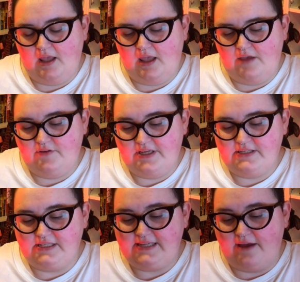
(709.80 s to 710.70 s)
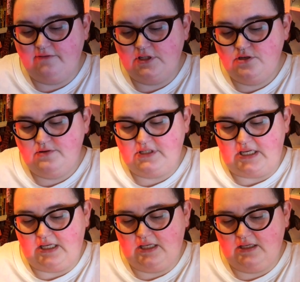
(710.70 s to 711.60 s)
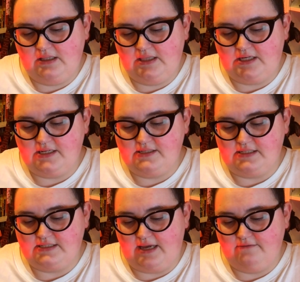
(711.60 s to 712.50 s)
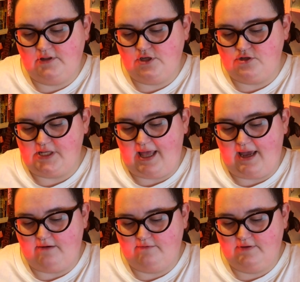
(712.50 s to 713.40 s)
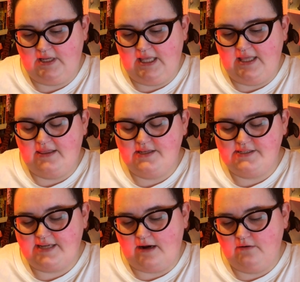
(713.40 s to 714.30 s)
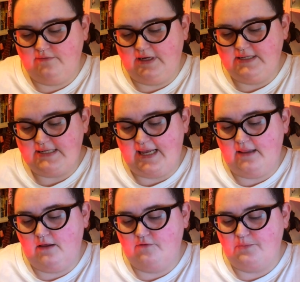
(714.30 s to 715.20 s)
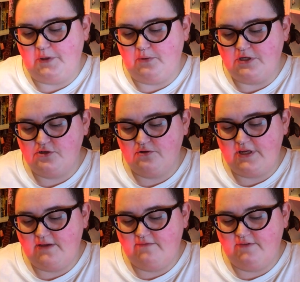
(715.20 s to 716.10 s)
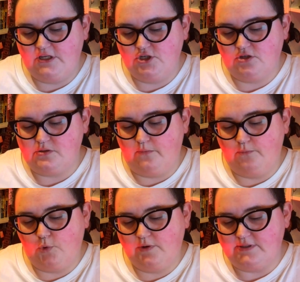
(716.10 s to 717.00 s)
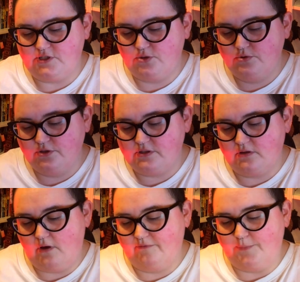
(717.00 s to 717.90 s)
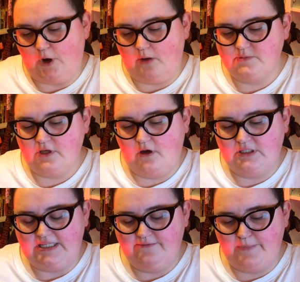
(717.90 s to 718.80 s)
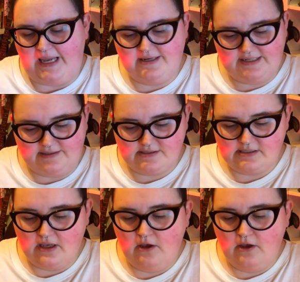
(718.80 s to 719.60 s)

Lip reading: If it is a devil you seek, then it is a devil you shall have. This terrifying tale of bewitchery features more than 24 of Brom's haunting paintings,